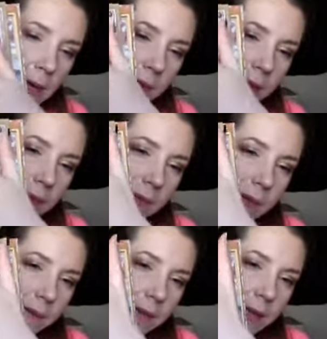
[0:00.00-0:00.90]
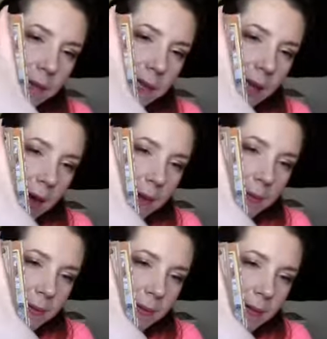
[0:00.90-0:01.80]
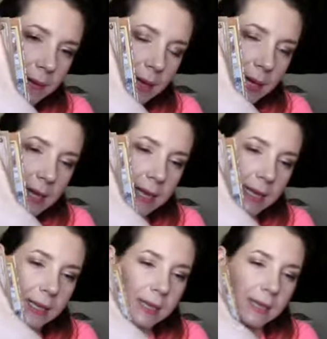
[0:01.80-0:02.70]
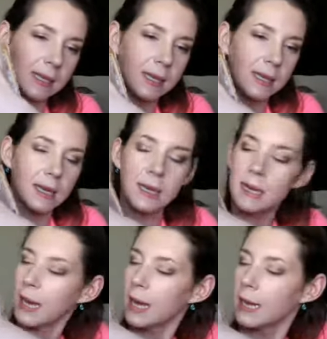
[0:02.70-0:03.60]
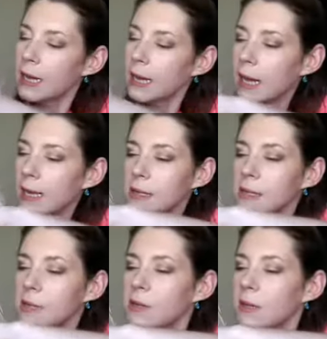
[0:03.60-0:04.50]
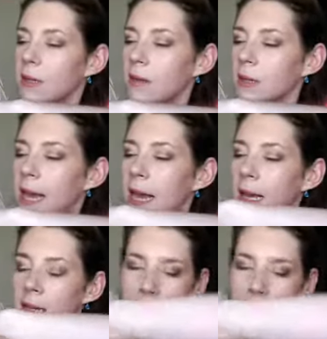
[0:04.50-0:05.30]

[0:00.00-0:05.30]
And this one flips up like this. And it has two little tags